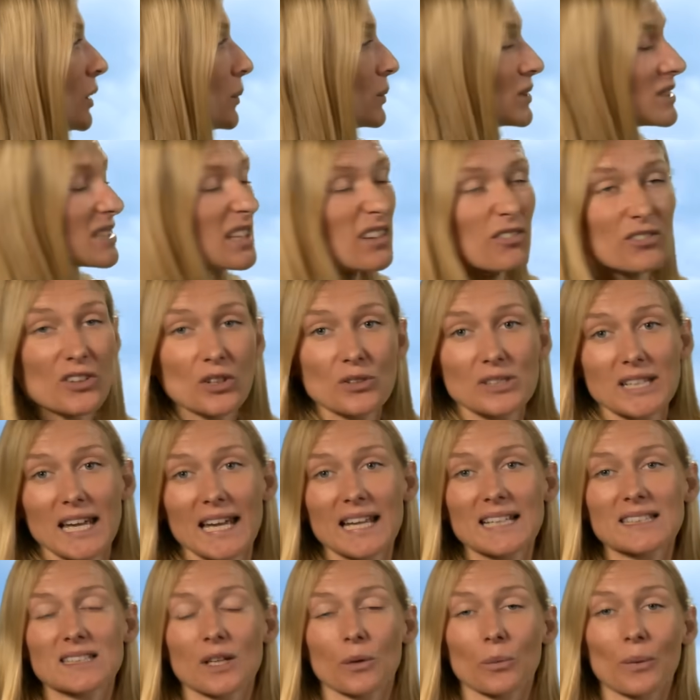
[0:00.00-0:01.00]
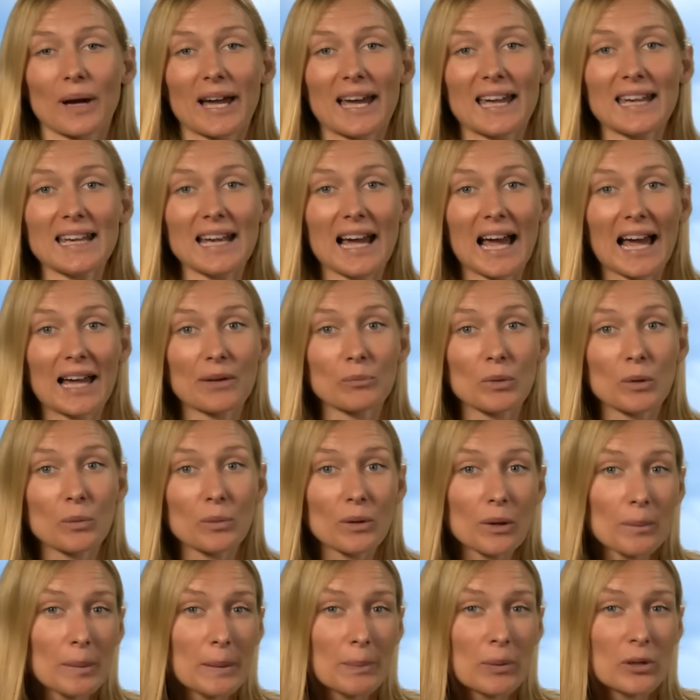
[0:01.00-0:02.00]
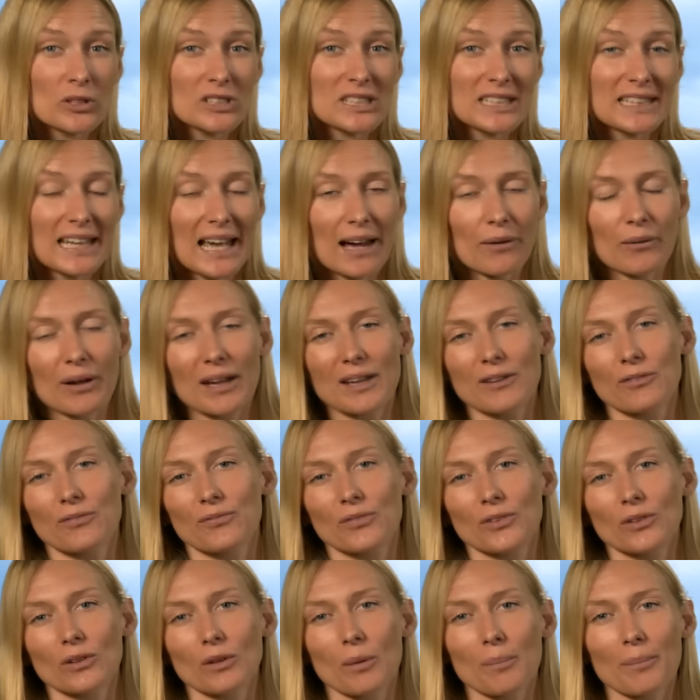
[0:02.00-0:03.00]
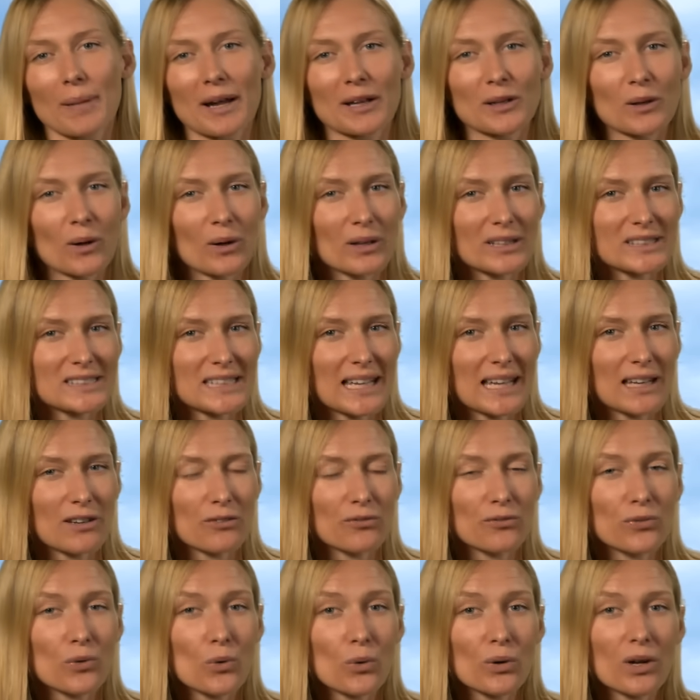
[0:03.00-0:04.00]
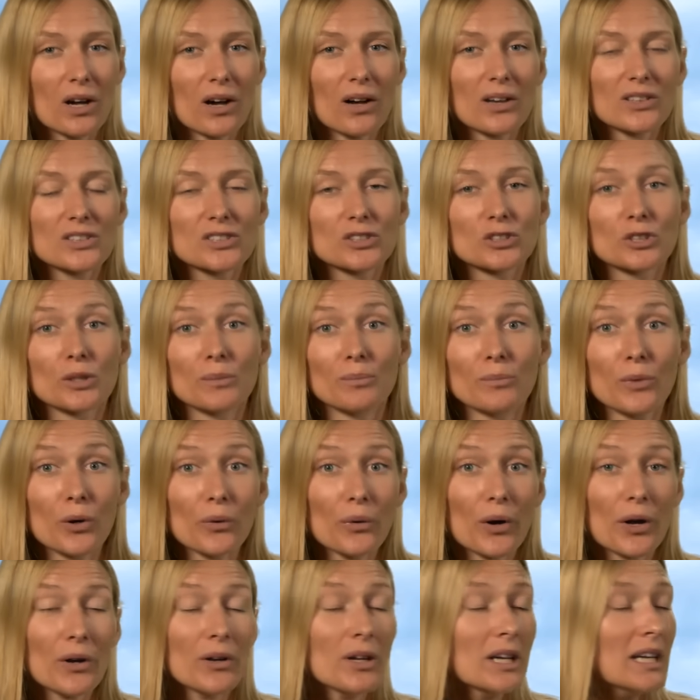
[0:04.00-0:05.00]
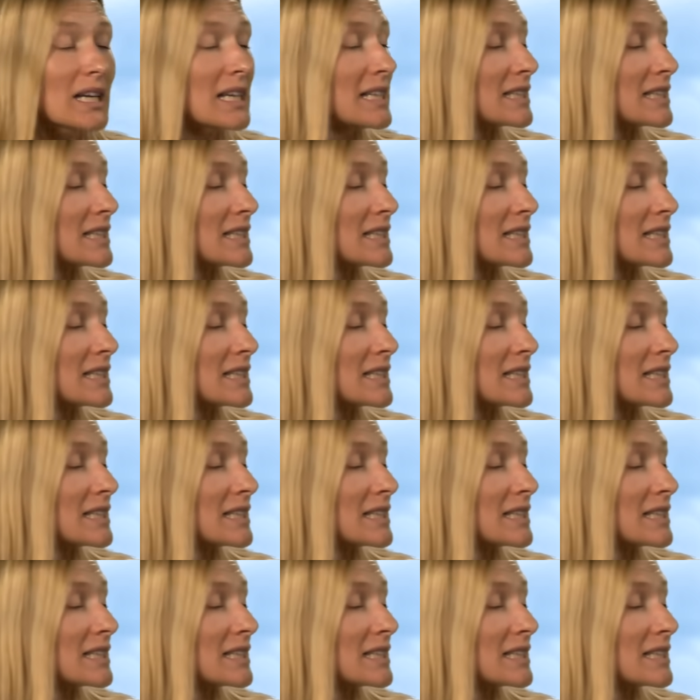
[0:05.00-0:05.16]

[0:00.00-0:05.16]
We're still a few days away and we will be putting out a full bank holiday forecast tomorrow,